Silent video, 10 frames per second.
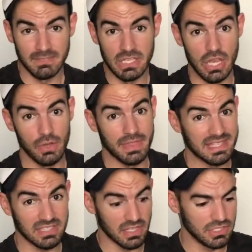you know,
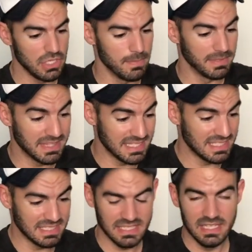that's on you. But this
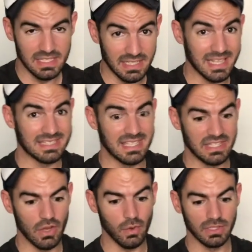is, like I said,
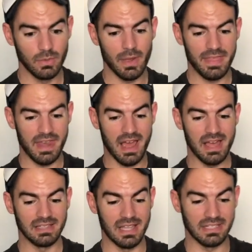the only way that
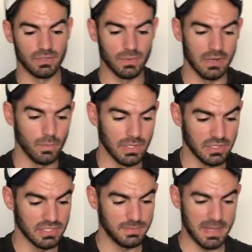I like to run wheel
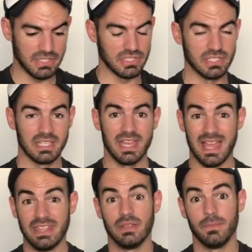spacers,
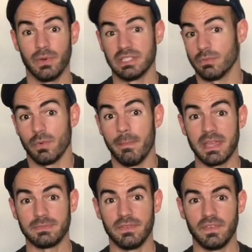and what
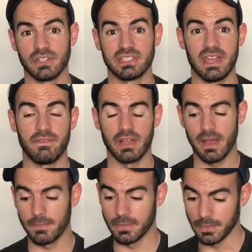makes me feel safe and
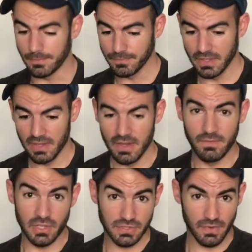comfortable.
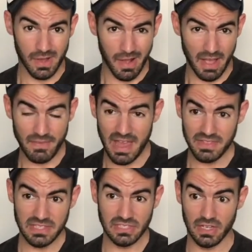First of all, I've
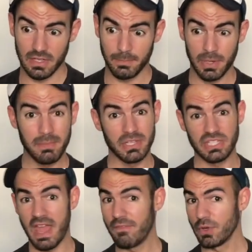had these on pretty much
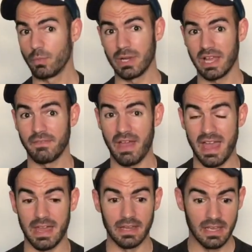every rig I've
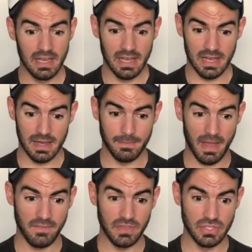had.
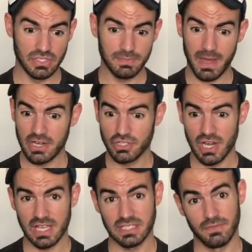I've used Spider
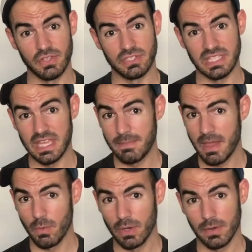Tracks, I've used
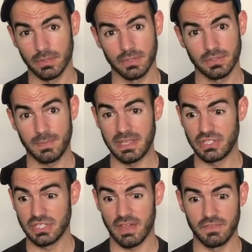eBay wheel
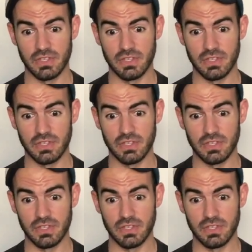spacers,